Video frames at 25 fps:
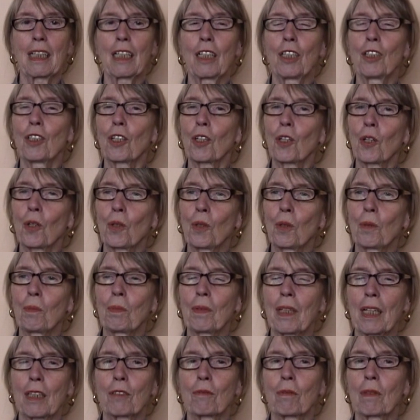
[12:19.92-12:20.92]
in a group
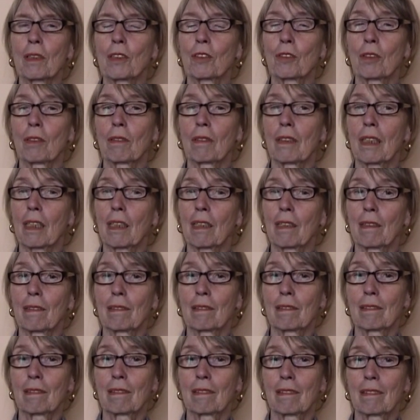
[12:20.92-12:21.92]
that was doing
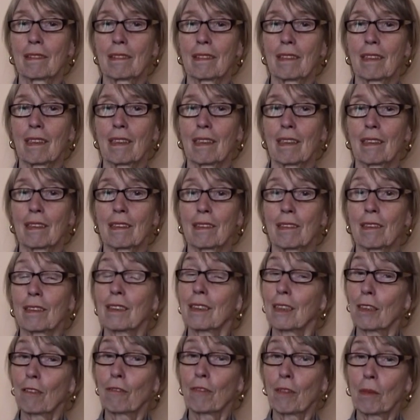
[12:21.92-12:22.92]
the
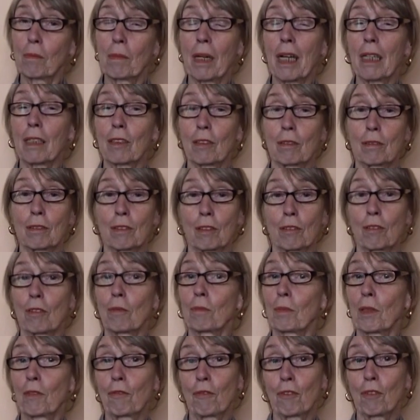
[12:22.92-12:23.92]
Silva mind control
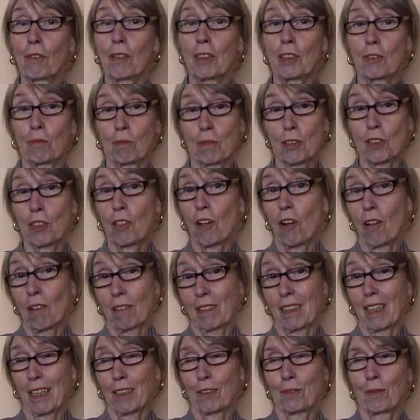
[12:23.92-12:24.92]
before it was
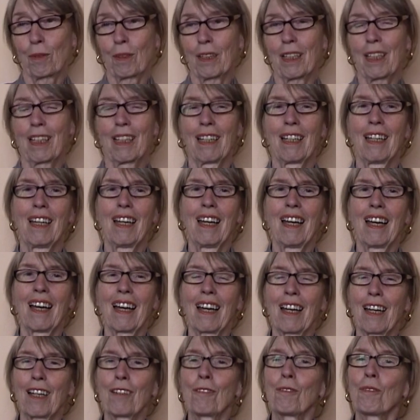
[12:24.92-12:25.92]
called that way,
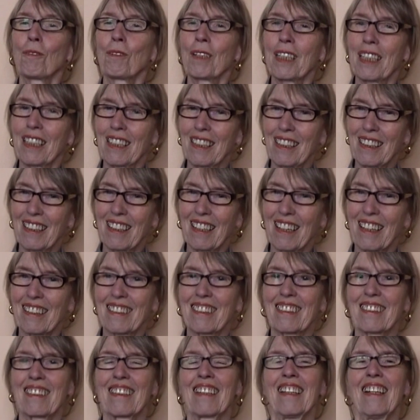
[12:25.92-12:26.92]
and we did
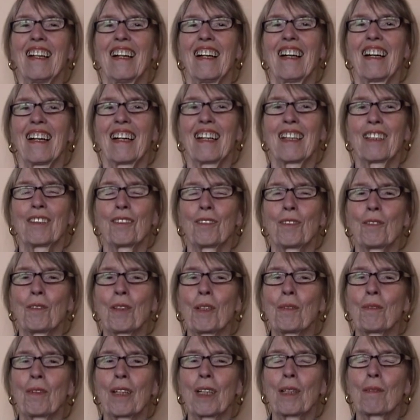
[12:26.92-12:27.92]
that. And
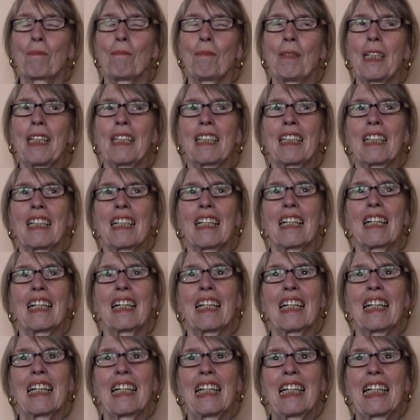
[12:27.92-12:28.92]
we were
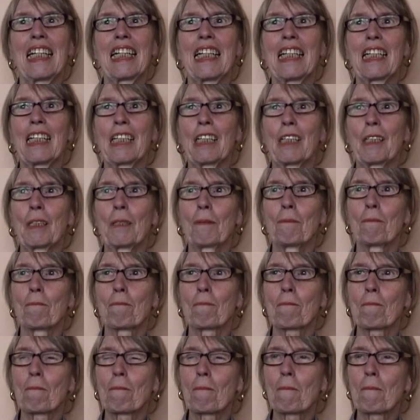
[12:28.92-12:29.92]
meeting in